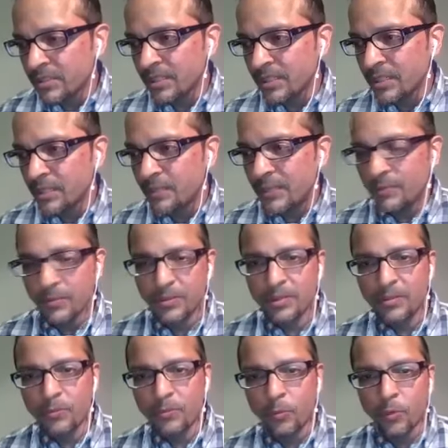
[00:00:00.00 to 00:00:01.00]
are people
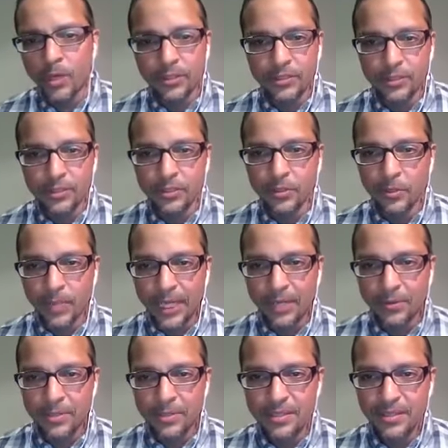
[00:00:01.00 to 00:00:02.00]
going to want to go
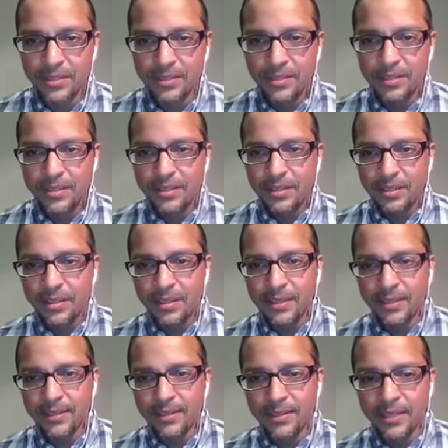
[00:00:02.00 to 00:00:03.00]
out
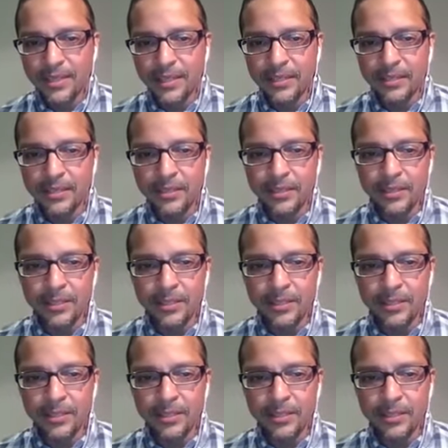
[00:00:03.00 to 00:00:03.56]
and like,